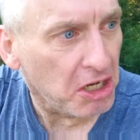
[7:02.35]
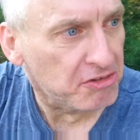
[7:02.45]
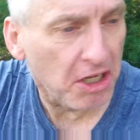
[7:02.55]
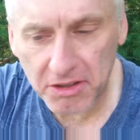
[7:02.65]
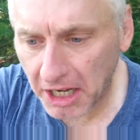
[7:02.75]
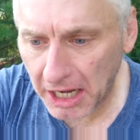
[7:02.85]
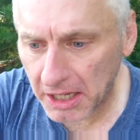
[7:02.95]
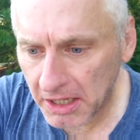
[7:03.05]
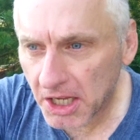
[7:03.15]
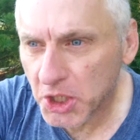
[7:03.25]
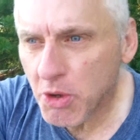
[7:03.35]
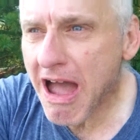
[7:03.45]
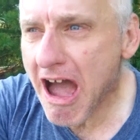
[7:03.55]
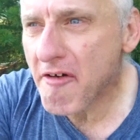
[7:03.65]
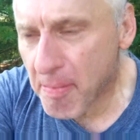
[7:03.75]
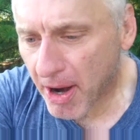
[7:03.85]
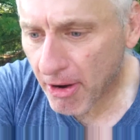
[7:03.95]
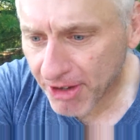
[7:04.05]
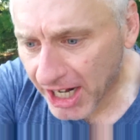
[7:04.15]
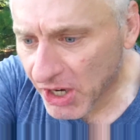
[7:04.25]
He says, you have
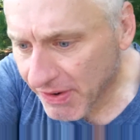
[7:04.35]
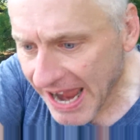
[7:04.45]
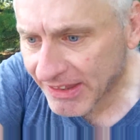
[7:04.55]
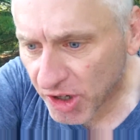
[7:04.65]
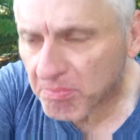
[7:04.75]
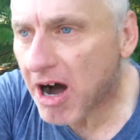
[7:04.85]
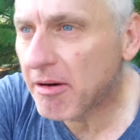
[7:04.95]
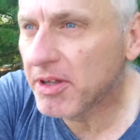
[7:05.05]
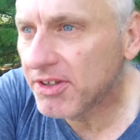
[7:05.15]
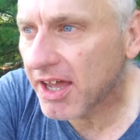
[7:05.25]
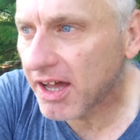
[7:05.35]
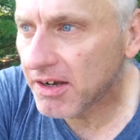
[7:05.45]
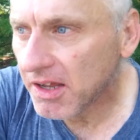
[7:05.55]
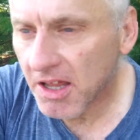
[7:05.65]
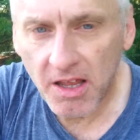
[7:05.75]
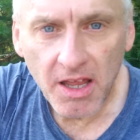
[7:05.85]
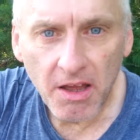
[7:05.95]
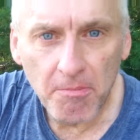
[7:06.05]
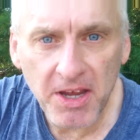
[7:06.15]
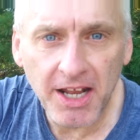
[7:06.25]
parents. I never had no mom and dad.
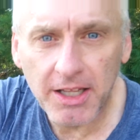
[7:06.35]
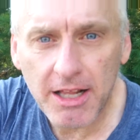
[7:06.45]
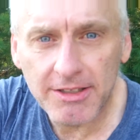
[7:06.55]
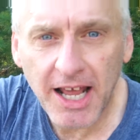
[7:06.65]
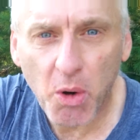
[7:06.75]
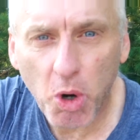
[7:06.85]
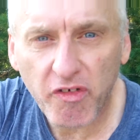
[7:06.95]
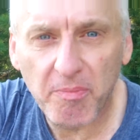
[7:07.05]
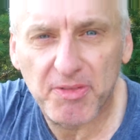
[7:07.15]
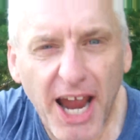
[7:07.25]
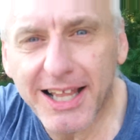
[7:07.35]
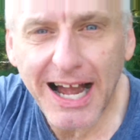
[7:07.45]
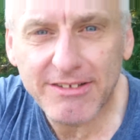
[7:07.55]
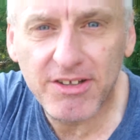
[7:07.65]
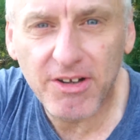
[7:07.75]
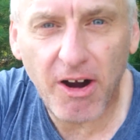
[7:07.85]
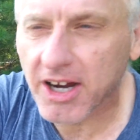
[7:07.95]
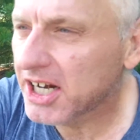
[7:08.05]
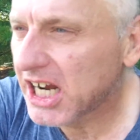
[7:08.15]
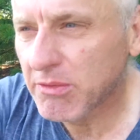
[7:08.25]
Me and Leland had to work from daylight to
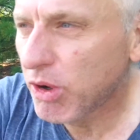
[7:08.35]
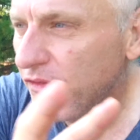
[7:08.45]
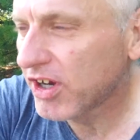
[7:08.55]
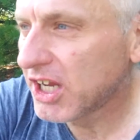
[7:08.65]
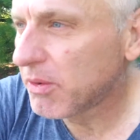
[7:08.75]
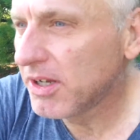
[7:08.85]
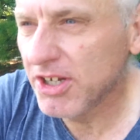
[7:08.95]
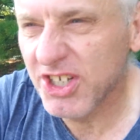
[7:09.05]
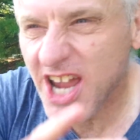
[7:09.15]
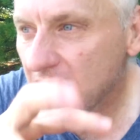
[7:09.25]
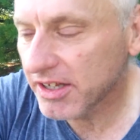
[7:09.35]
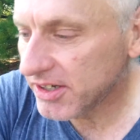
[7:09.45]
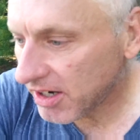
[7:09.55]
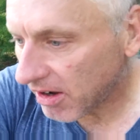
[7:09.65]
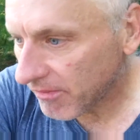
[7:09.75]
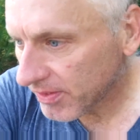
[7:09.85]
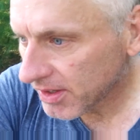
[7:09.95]
dark. I never will forget what he's yelling, you know.